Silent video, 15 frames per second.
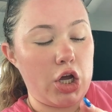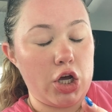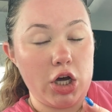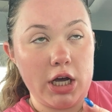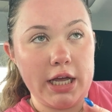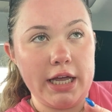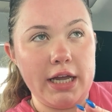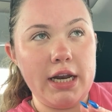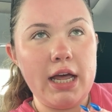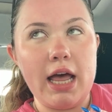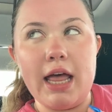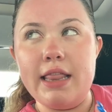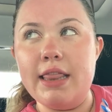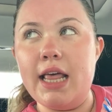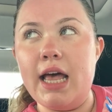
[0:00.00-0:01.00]
good.
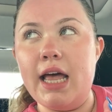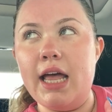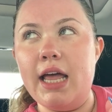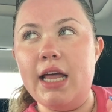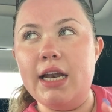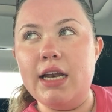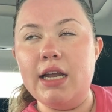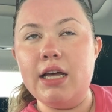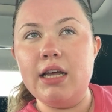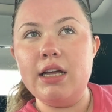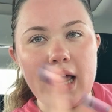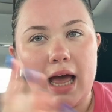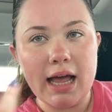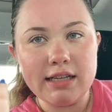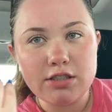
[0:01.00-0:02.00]
And then,
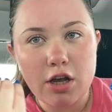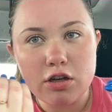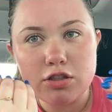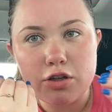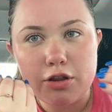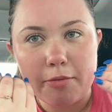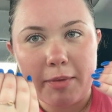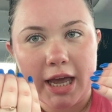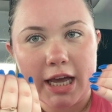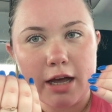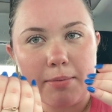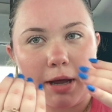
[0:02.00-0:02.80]
hence also the makeup.